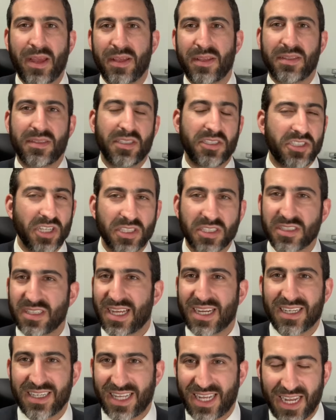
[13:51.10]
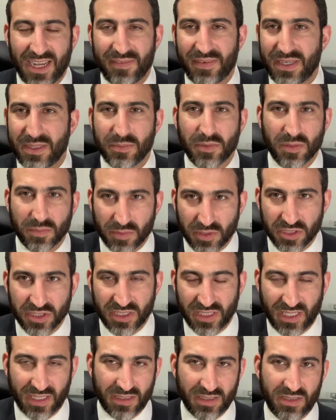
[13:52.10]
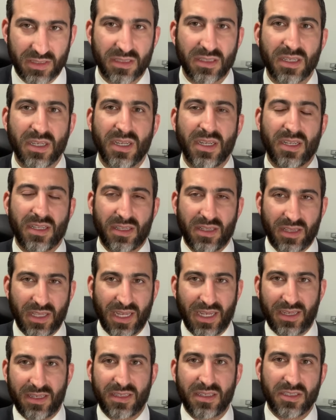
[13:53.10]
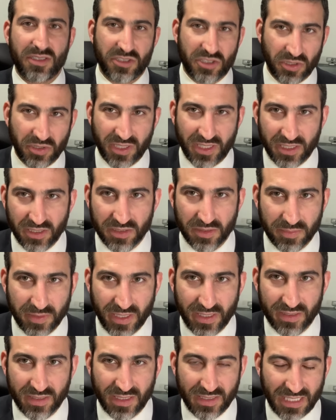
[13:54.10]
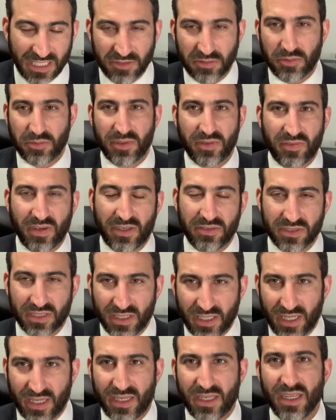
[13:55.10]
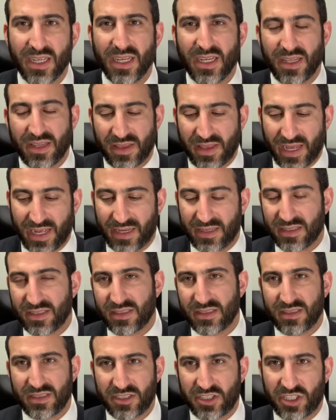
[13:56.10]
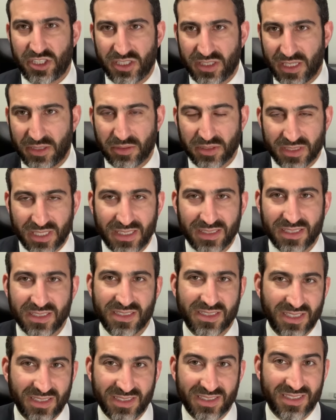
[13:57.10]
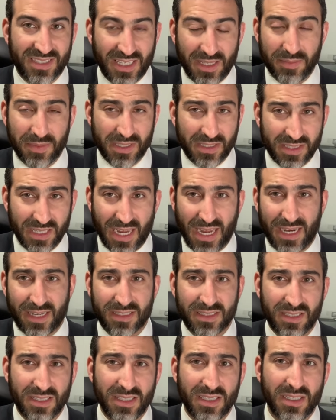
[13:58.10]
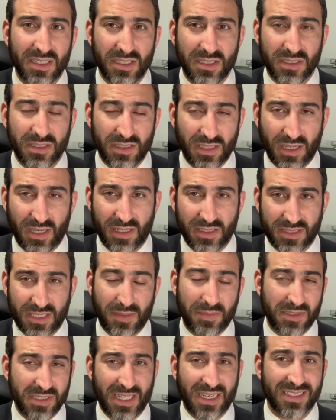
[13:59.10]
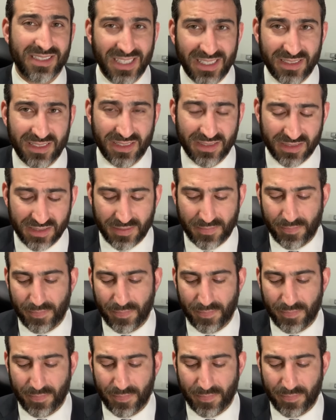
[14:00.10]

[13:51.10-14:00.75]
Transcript: the judge is not going to have any more mercy on her than Jodi Hildebrandt. And that's what we found today, that they were sentenced to the same exact sentence.